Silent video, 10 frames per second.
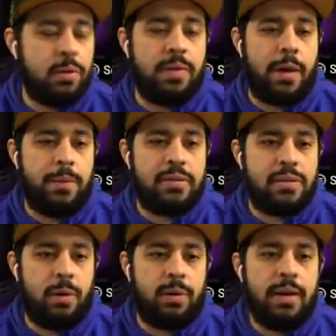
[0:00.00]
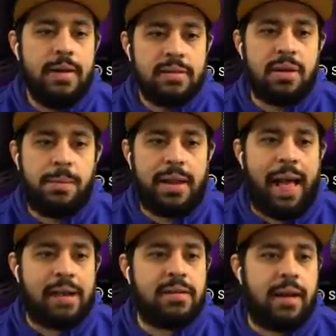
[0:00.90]
Oh, that one sold. Somebody
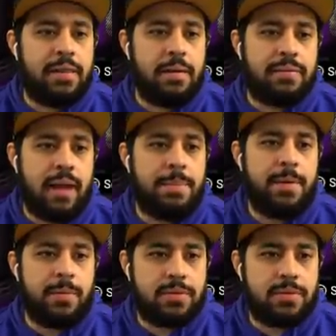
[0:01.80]
actually ended up sniping